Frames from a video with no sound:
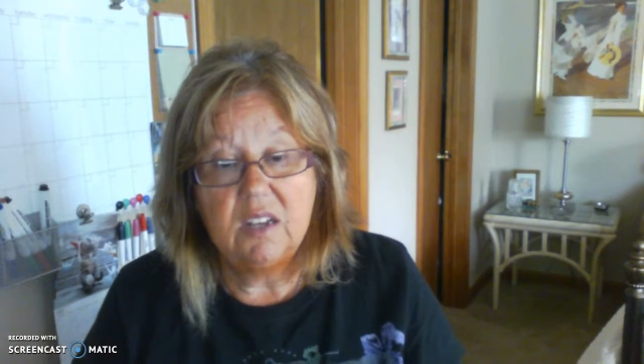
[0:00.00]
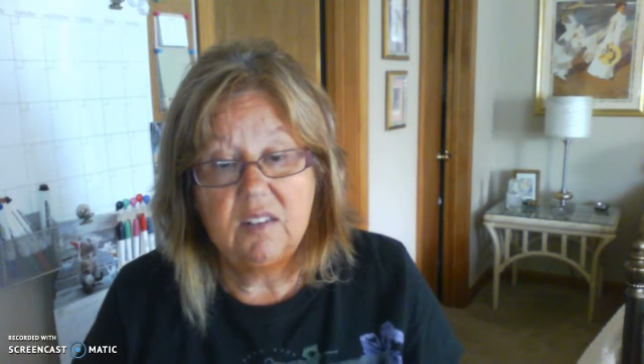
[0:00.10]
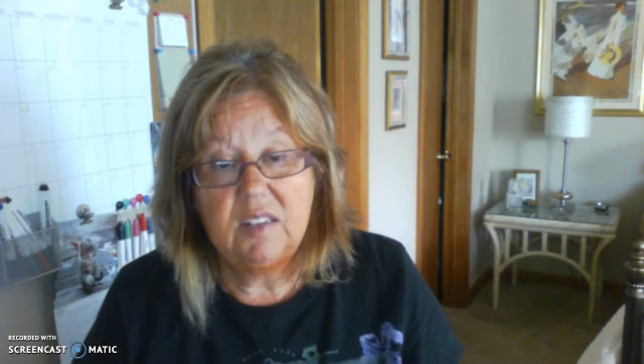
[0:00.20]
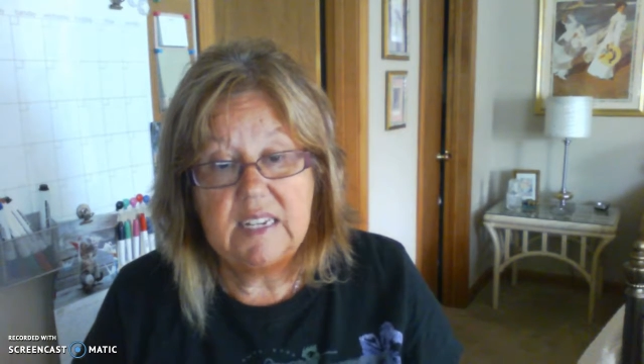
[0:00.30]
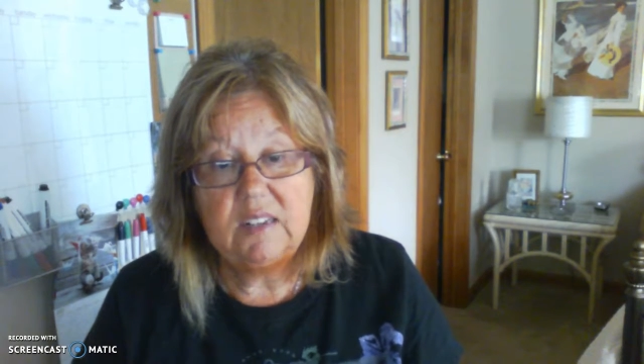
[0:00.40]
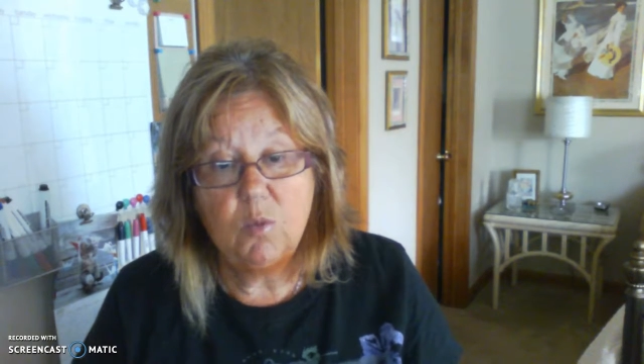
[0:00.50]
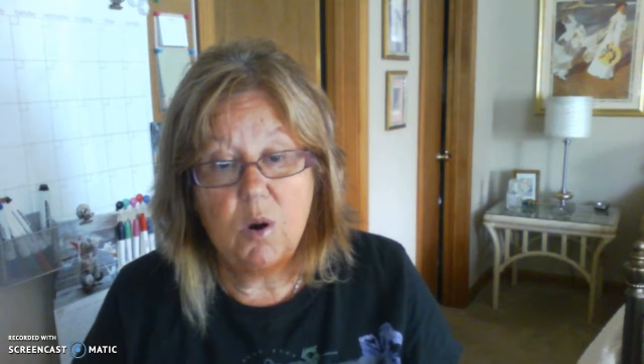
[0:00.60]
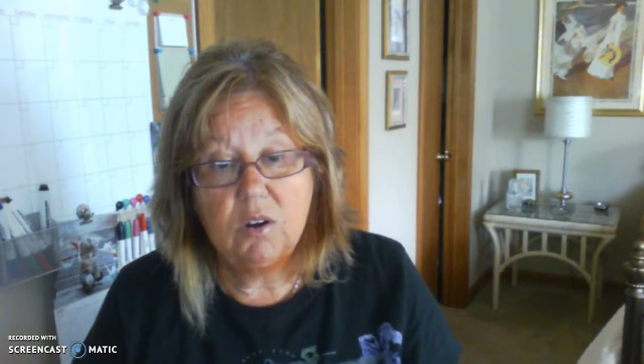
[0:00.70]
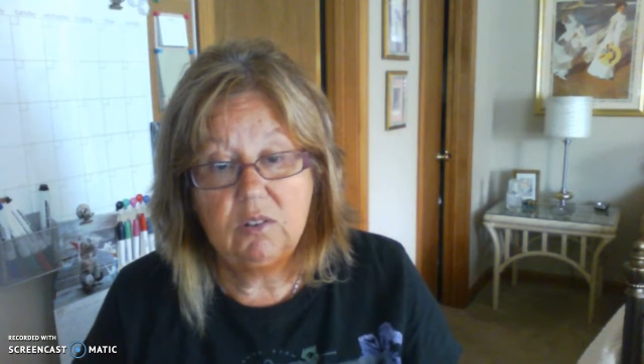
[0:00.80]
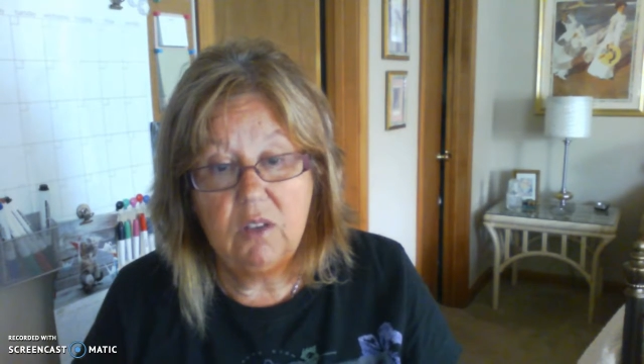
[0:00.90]
sees
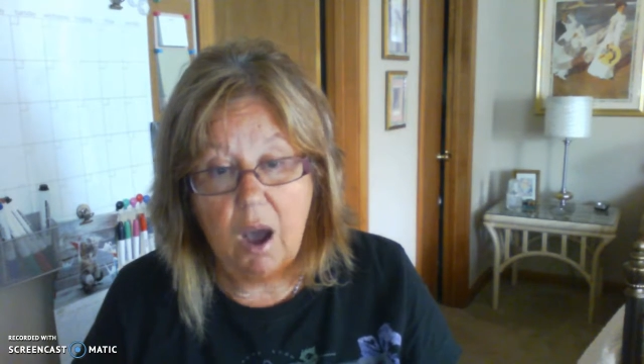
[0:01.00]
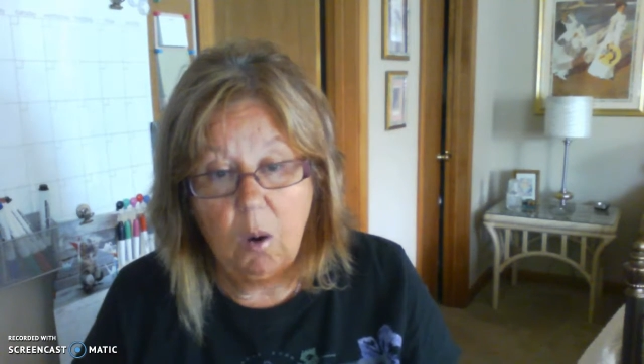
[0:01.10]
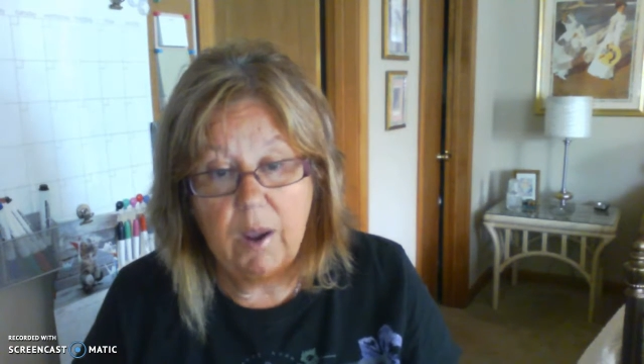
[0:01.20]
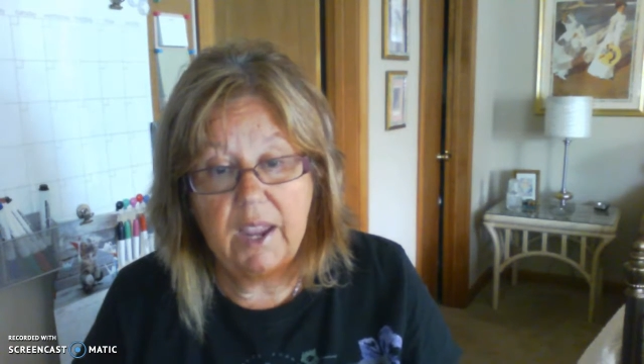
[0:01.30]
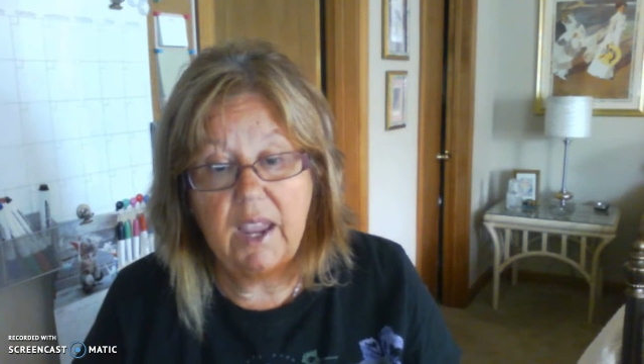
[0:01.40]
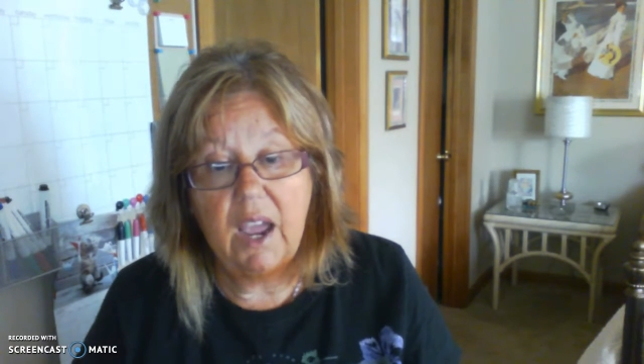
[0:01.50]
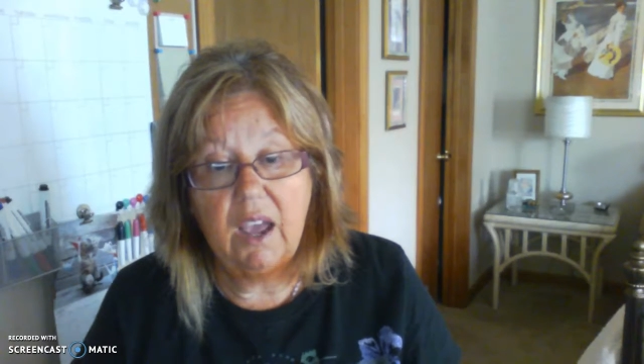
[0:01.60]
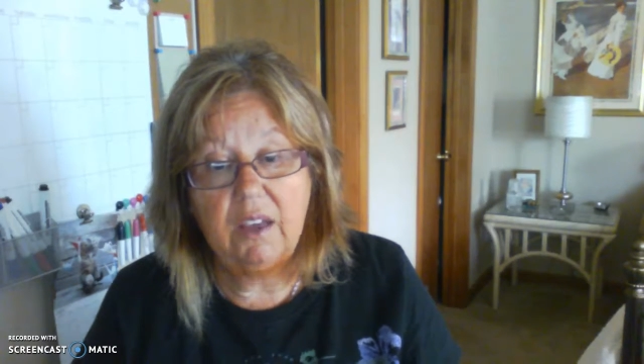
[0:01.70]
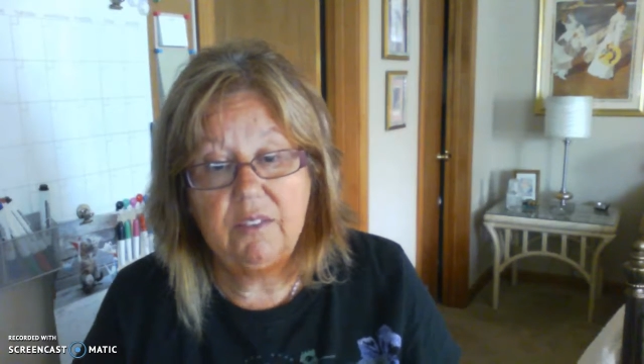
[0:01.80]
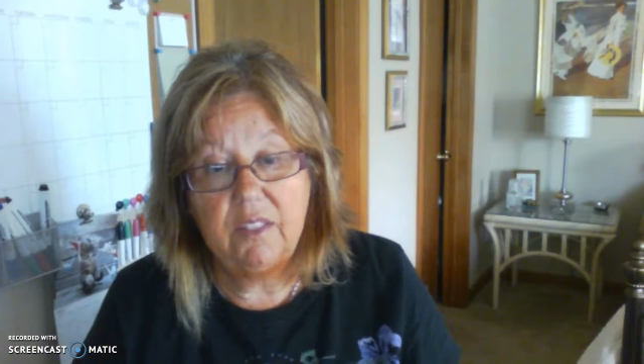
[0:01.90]
where it's going
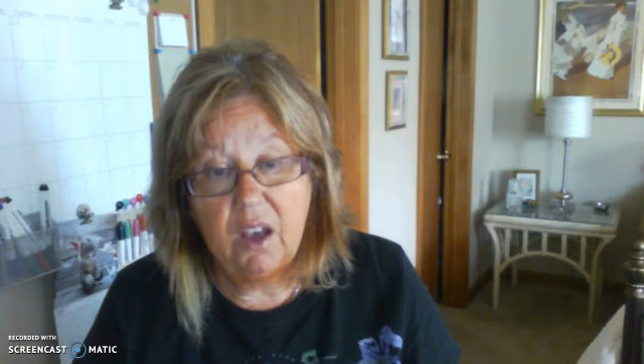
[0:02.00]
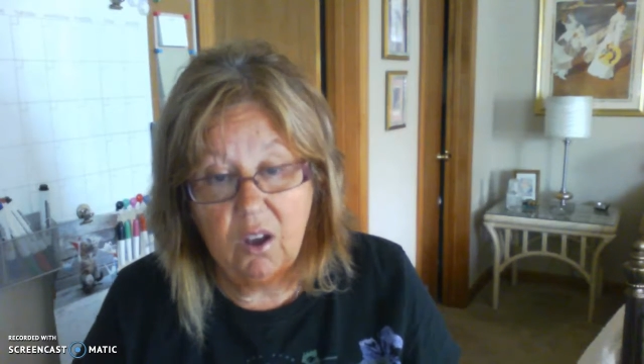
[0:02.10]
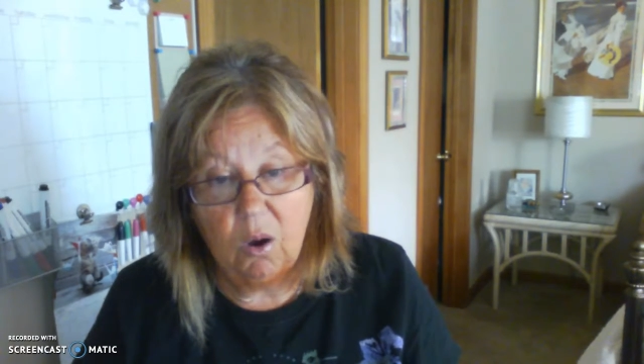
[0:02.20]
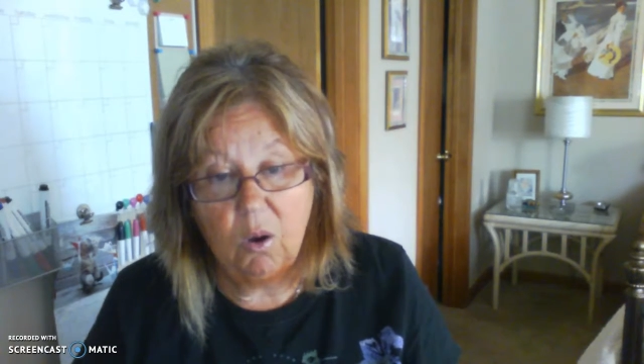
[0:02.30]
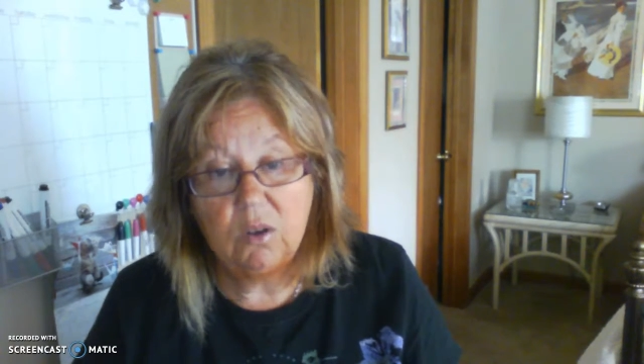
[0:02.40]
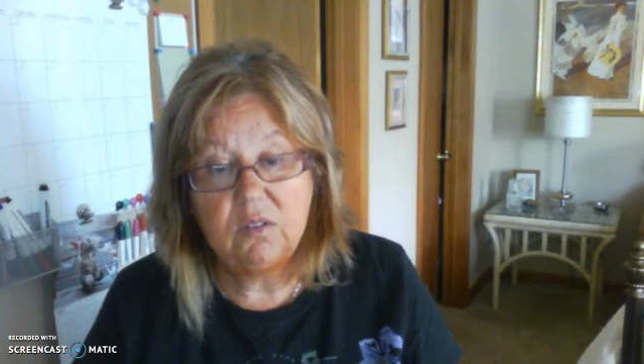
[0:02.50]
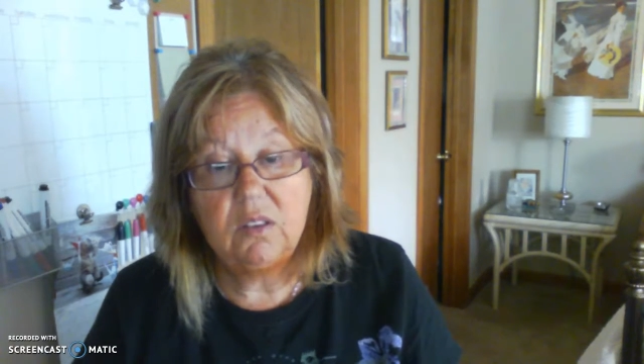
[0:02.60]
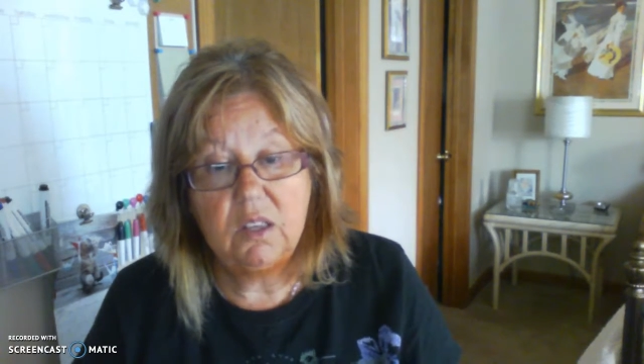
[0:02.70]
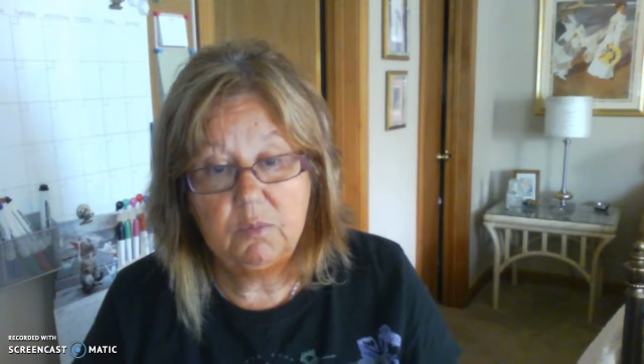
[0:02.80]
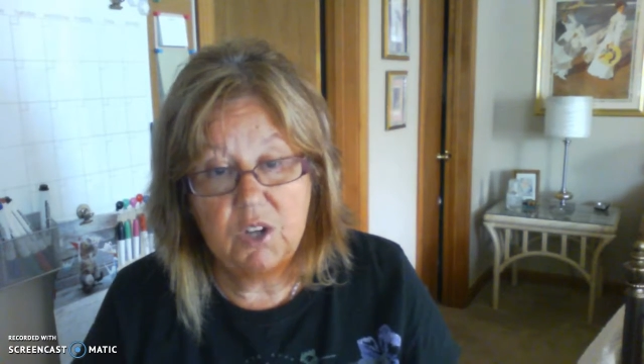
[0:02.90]
and the goals
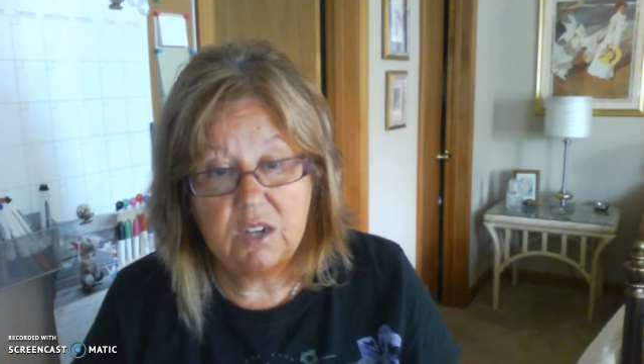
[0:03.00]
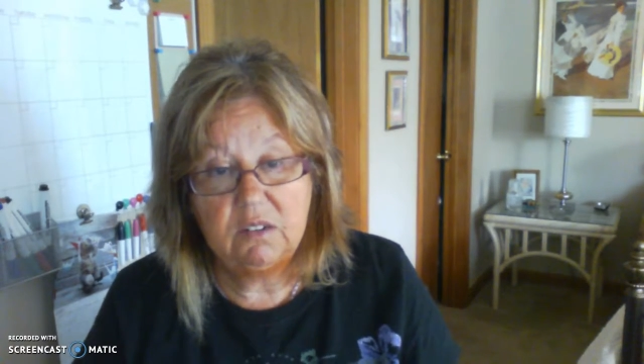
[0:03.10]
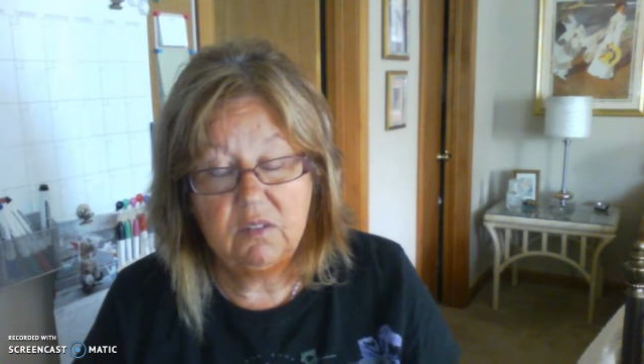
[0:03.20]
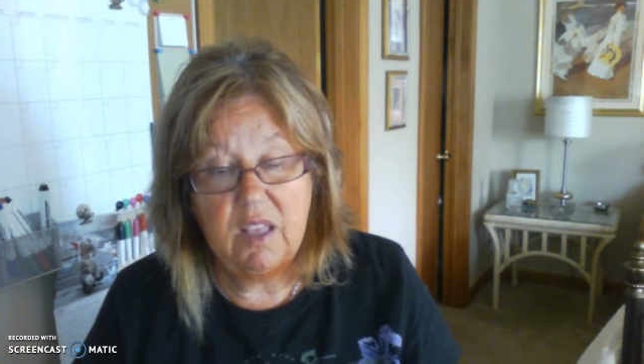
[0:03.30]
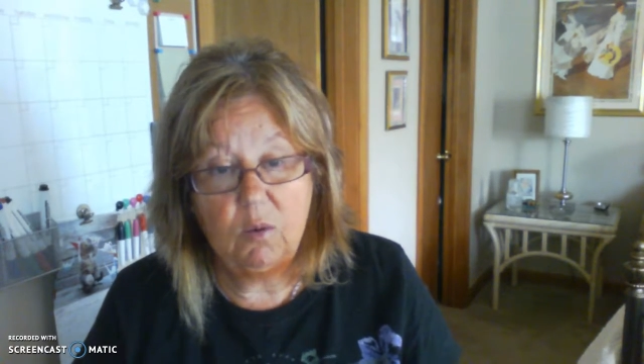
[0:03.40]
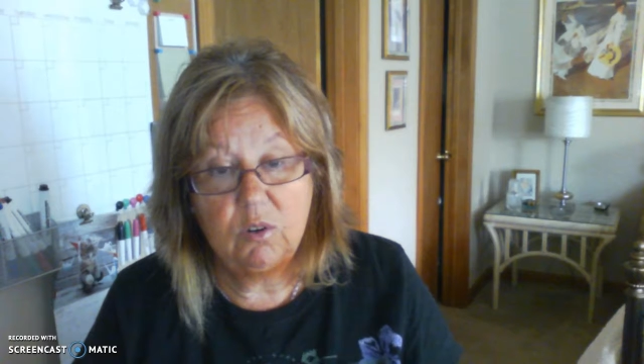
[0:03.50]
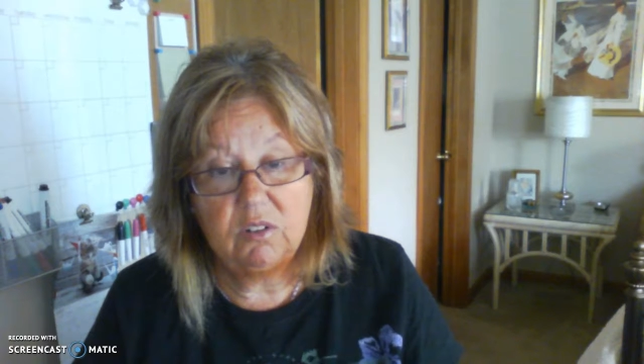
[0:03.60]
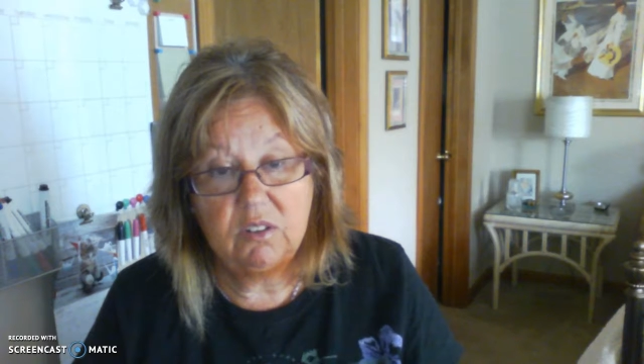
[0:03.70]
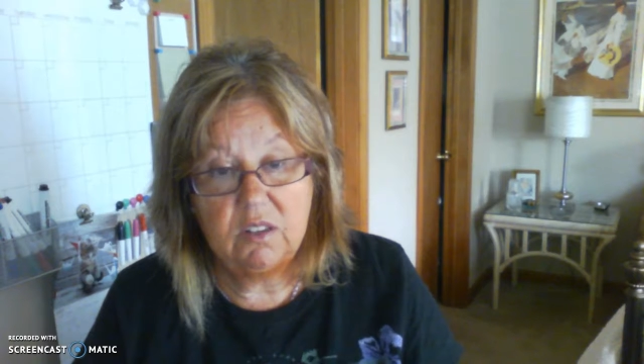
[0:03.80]
and the objectives that were